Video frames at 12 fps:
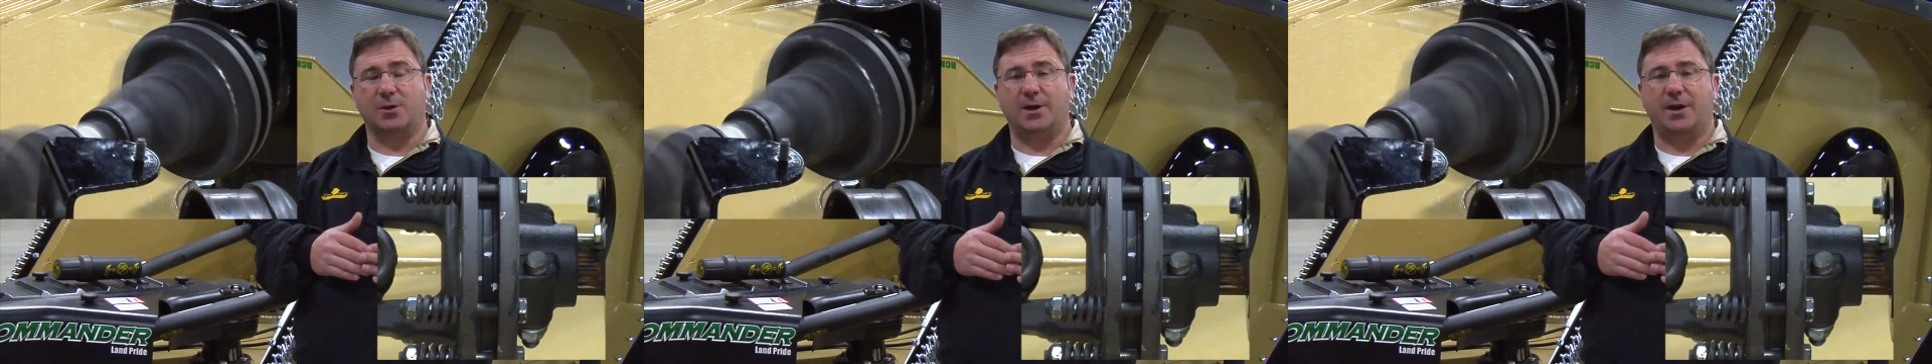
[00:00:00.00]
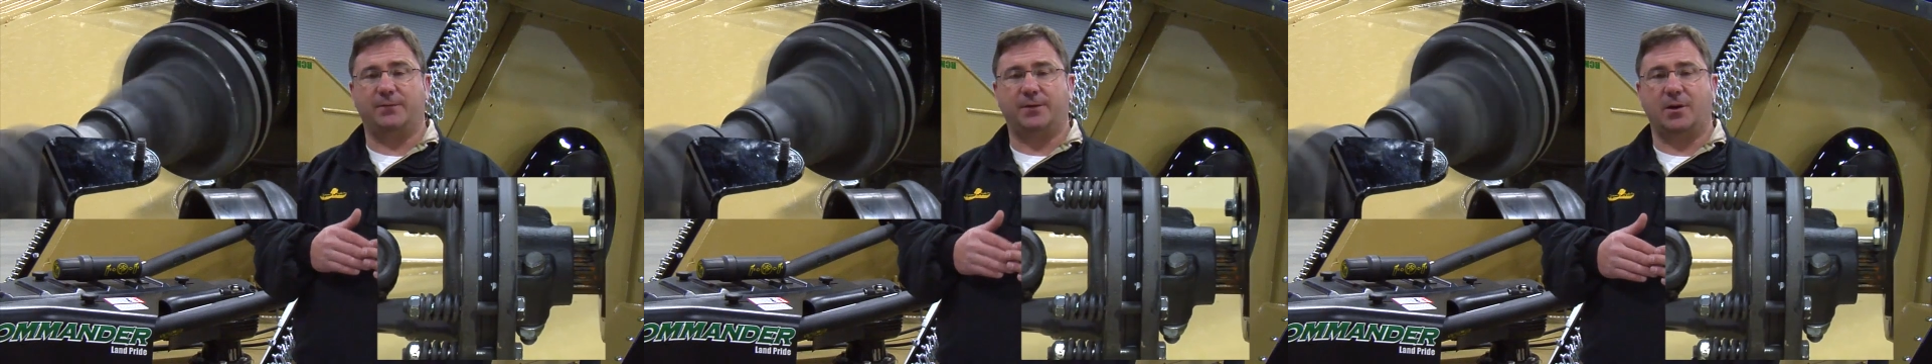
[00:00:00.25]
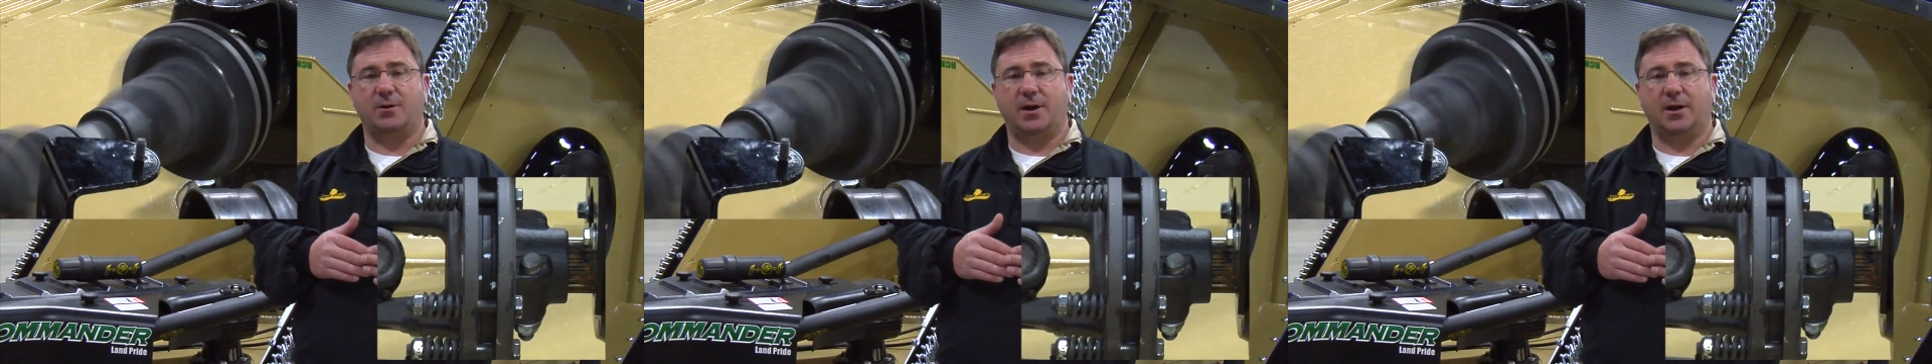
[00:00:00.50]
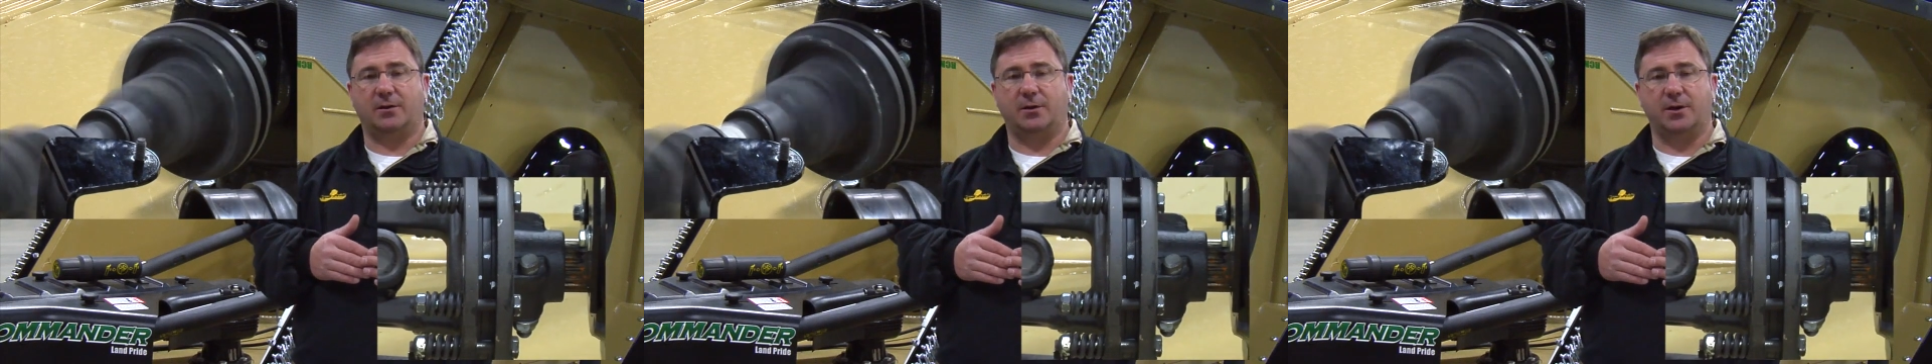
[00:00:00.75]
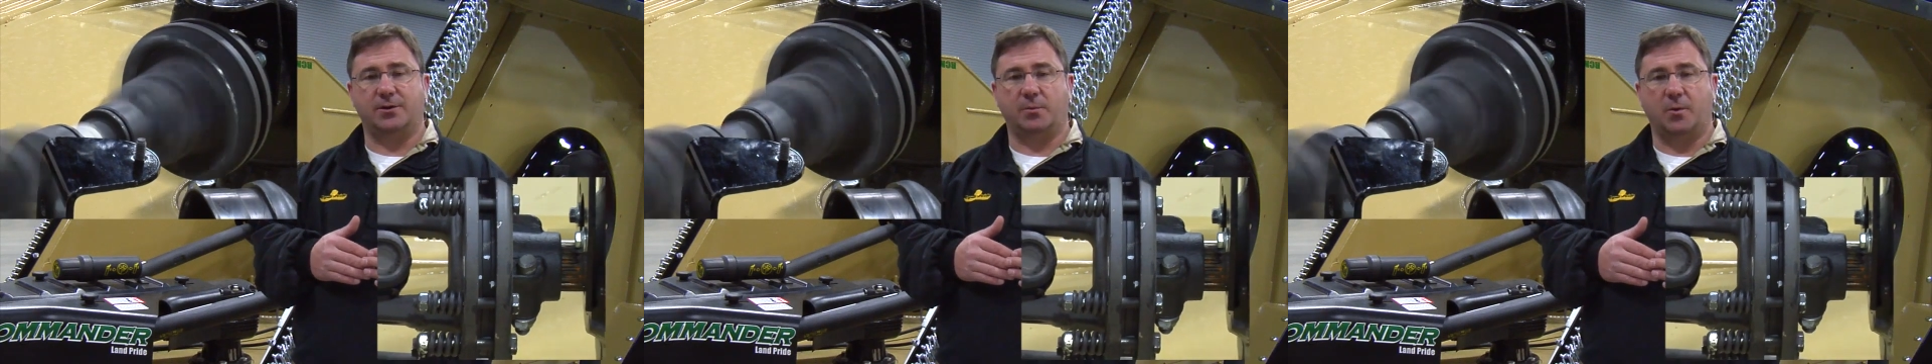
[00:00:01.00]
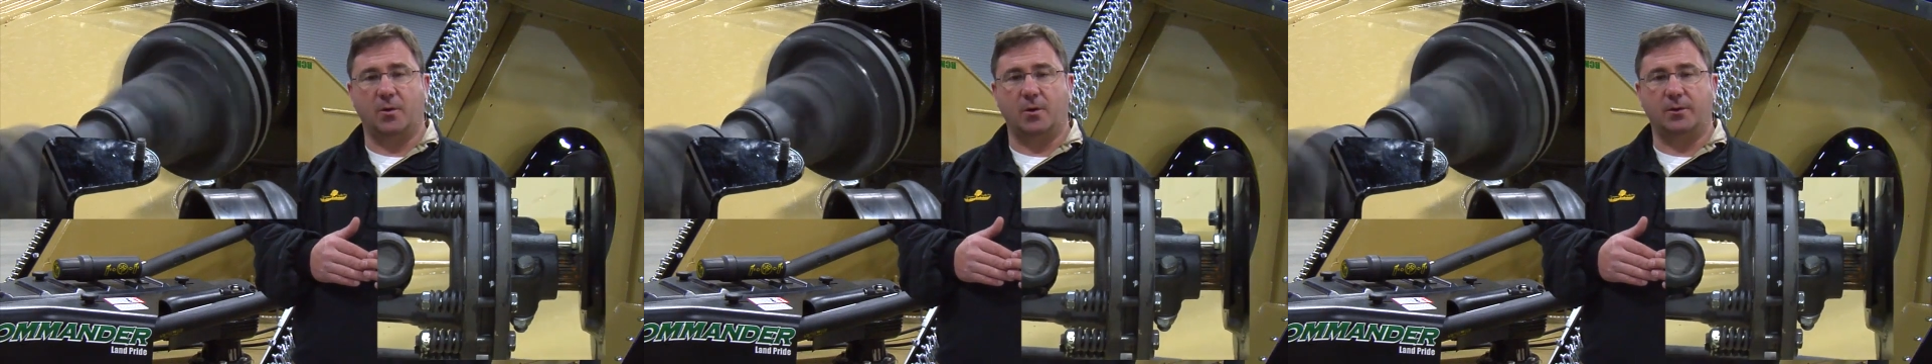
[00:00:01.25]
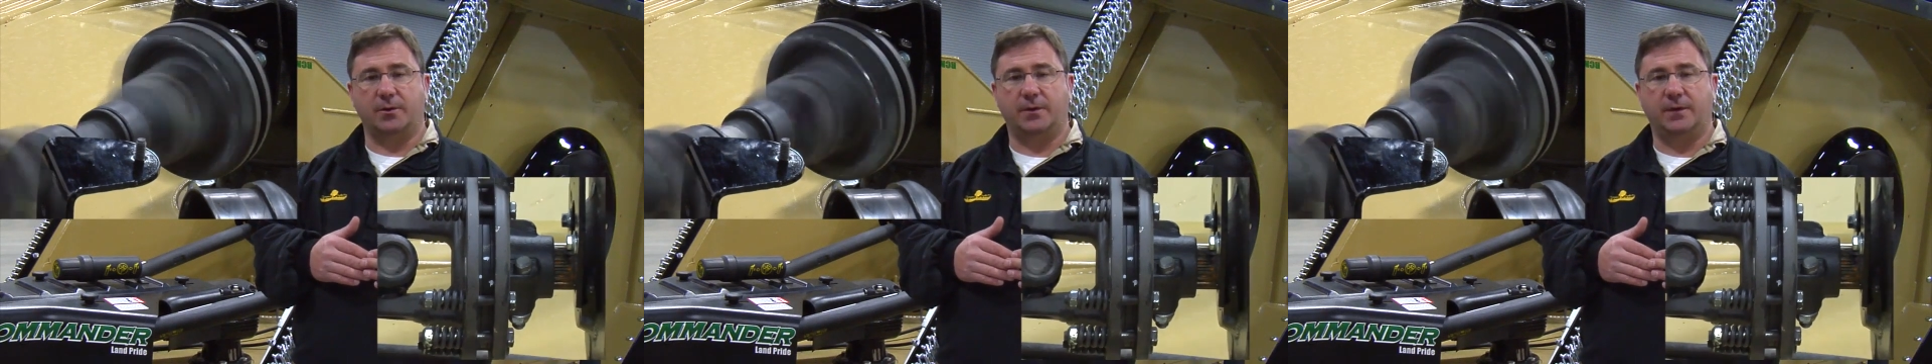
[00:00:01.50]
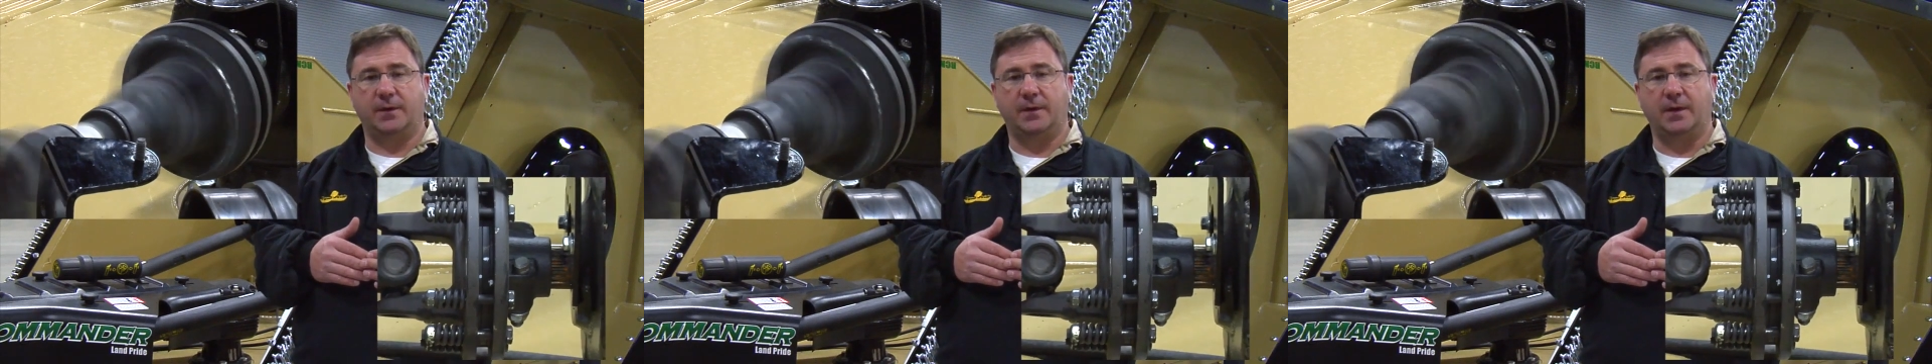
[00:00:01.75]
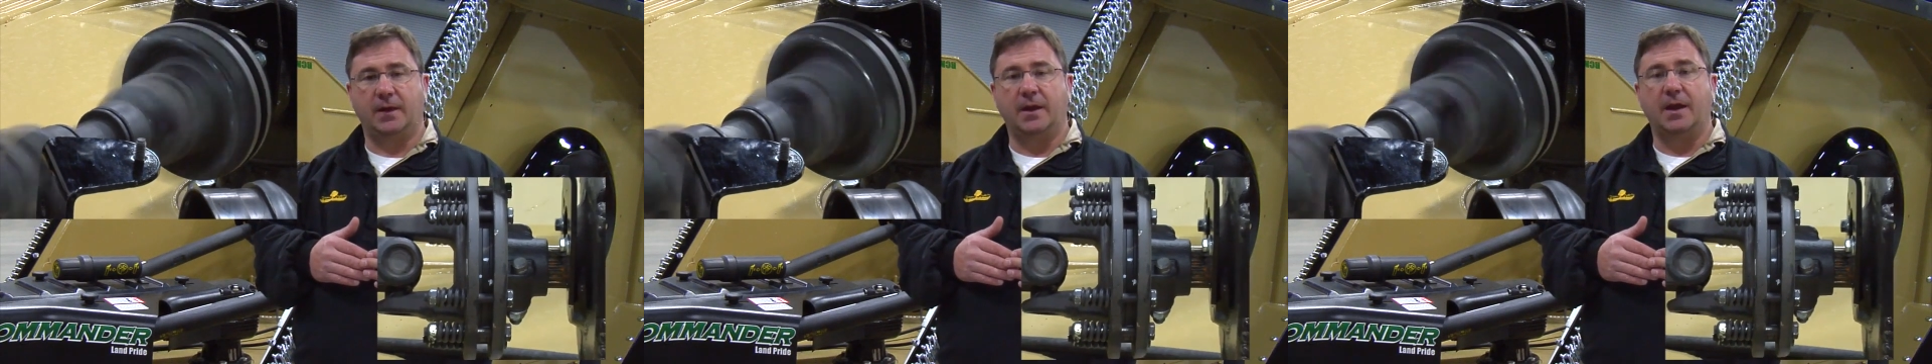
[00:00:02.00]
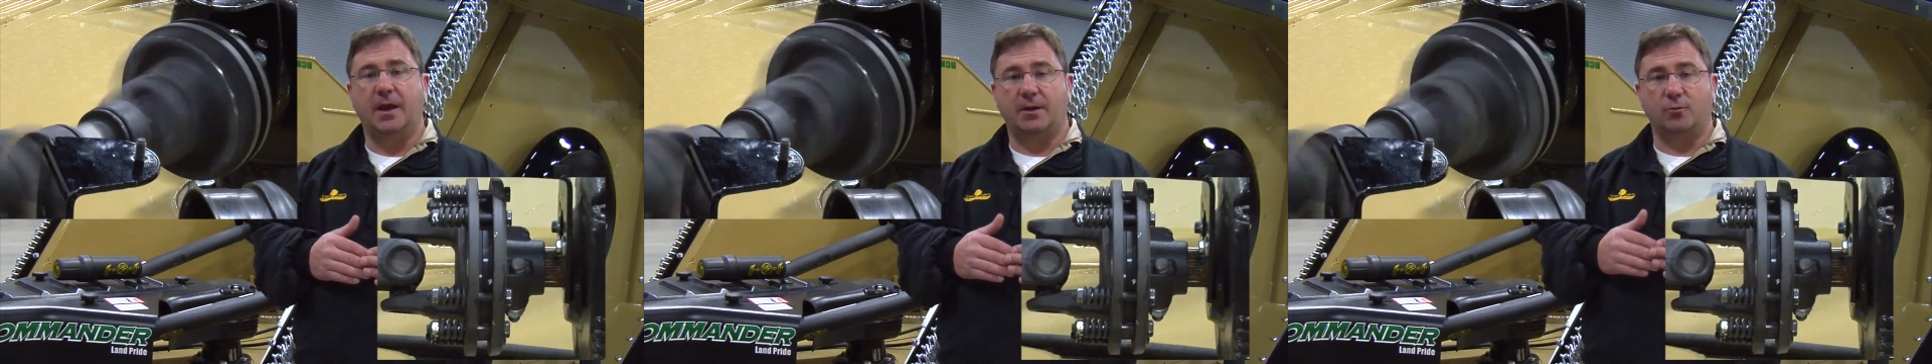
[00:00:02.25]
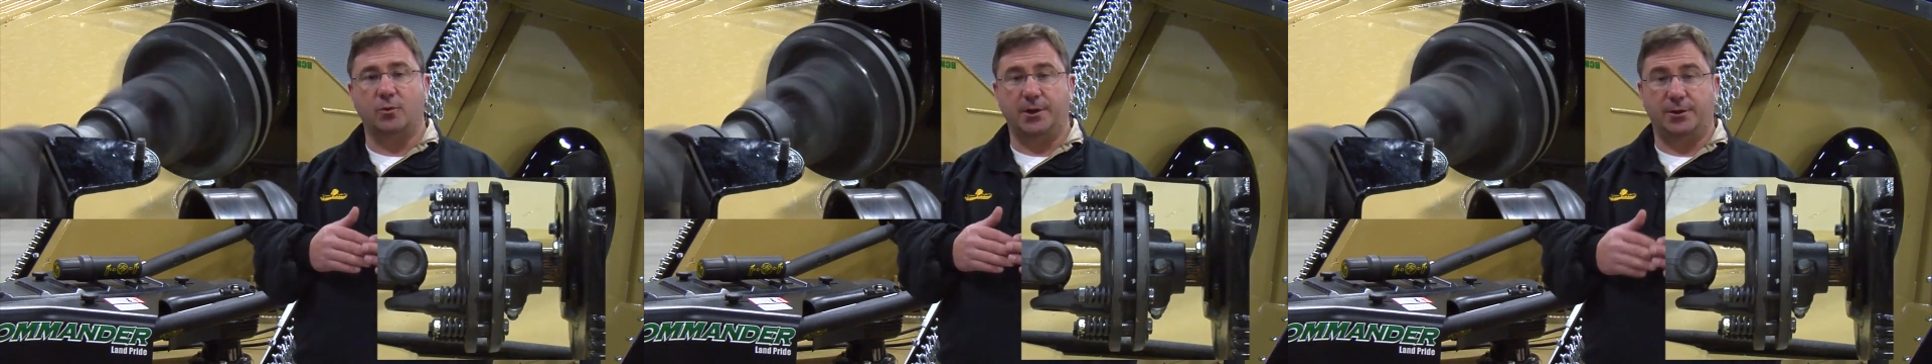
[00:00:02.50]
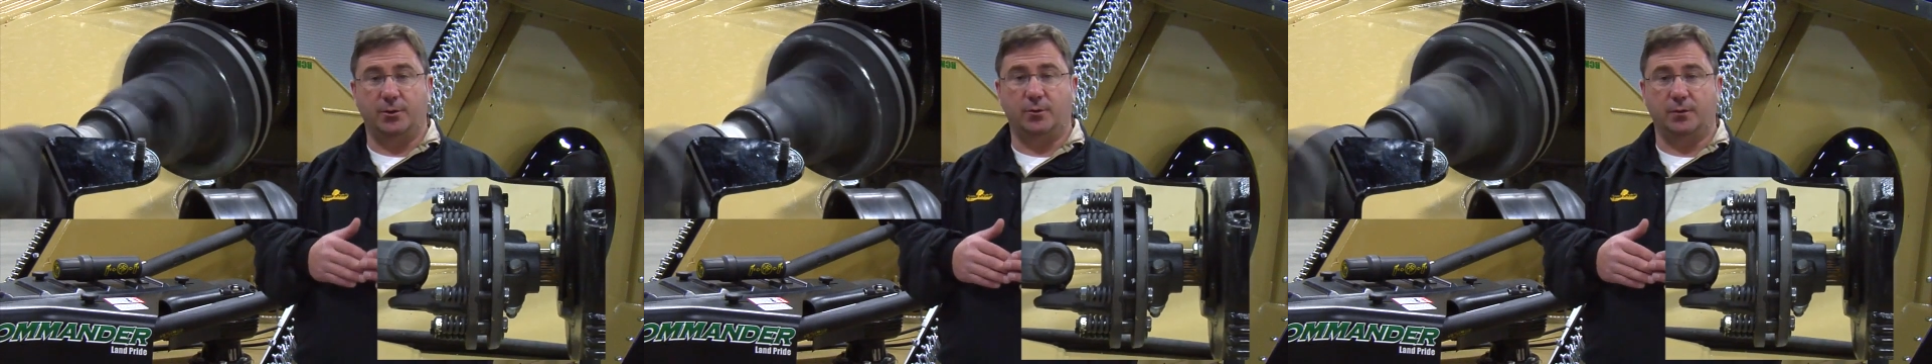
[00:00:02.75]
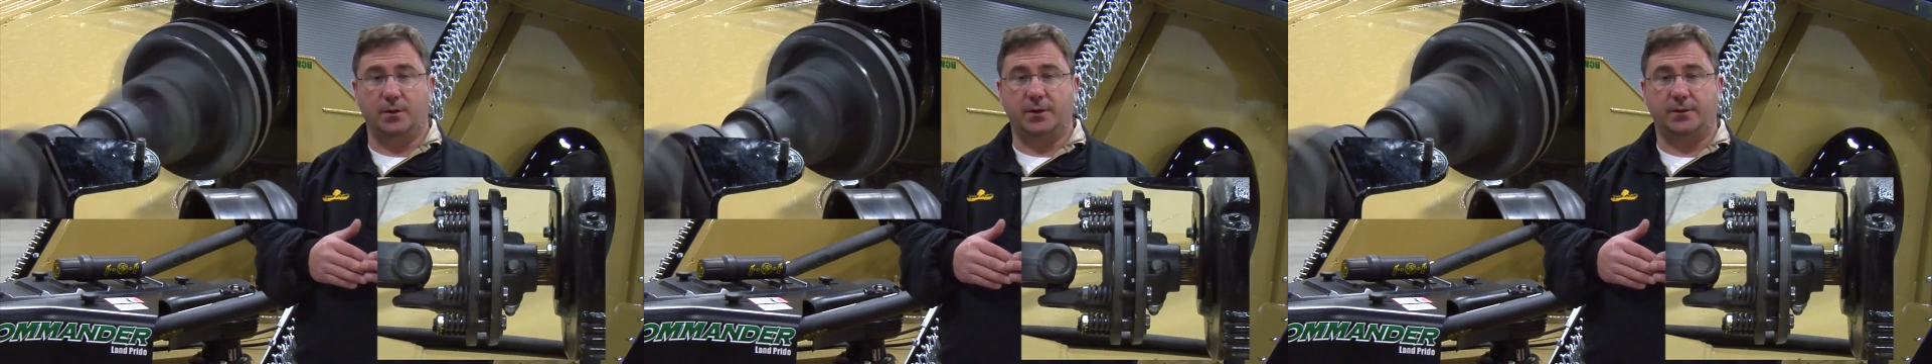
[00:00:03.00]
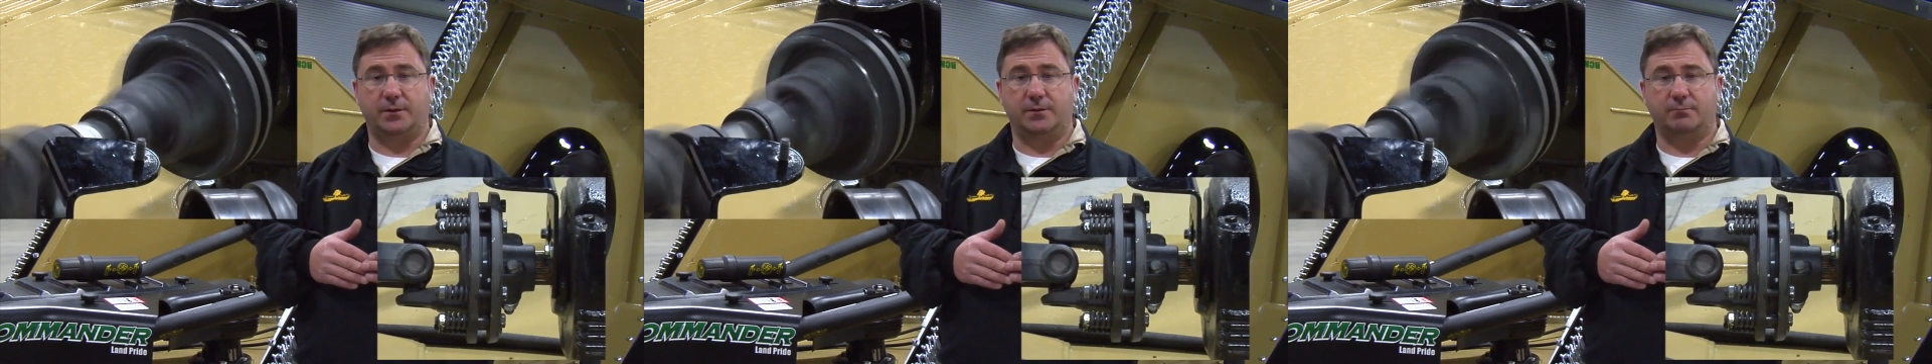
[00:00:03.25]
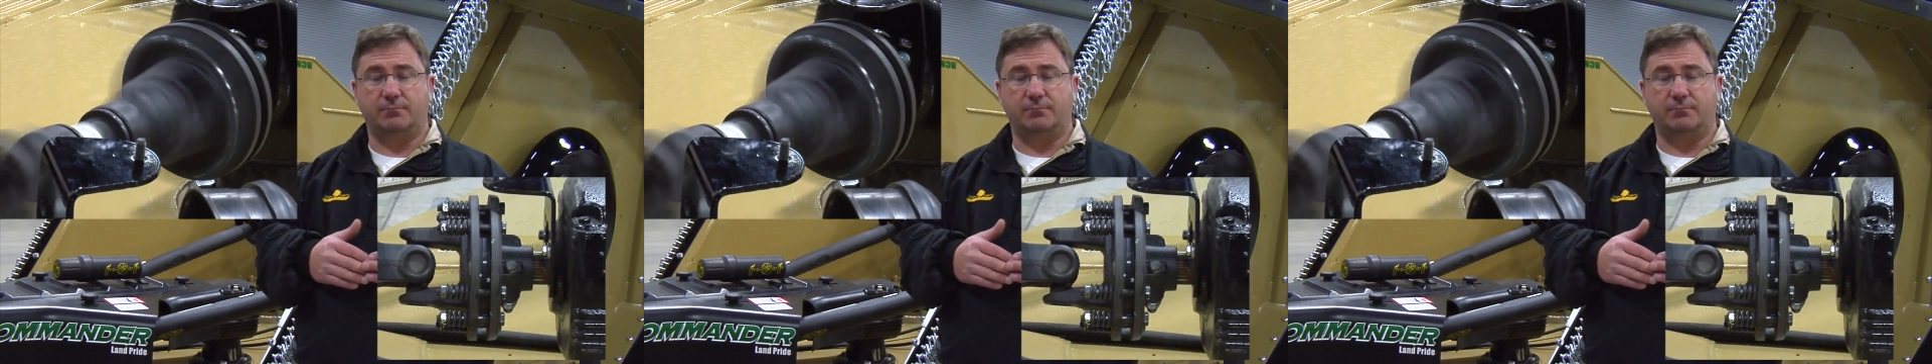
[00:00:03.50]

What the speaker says: going to have to tear that clutch apart and redo this